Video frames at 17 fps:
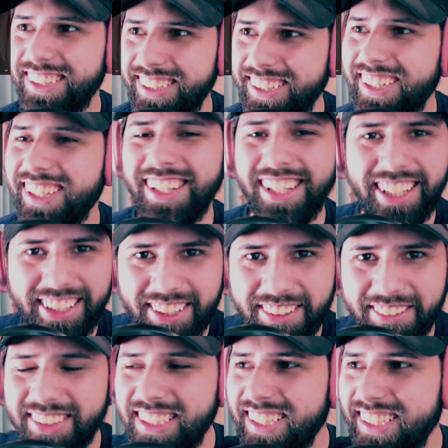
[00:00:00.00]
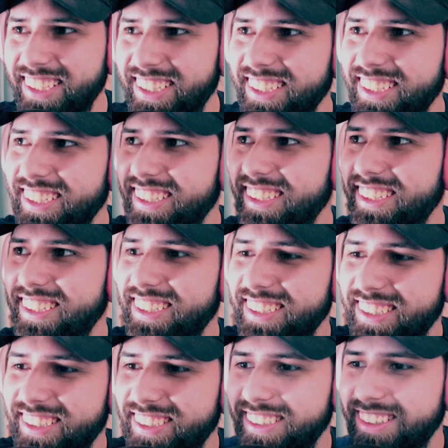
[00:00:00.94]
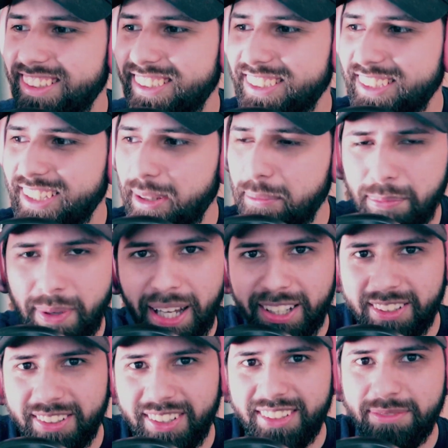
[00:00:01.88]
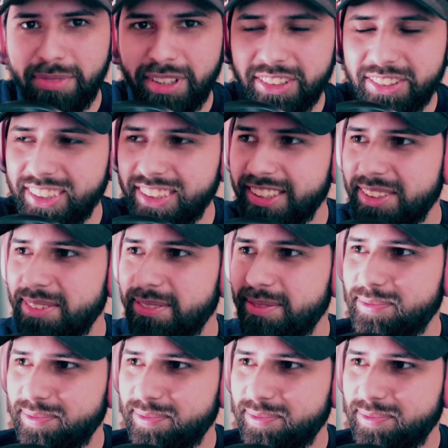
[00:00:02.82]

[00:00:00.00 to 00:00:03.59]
I like it with that that background music. Damn.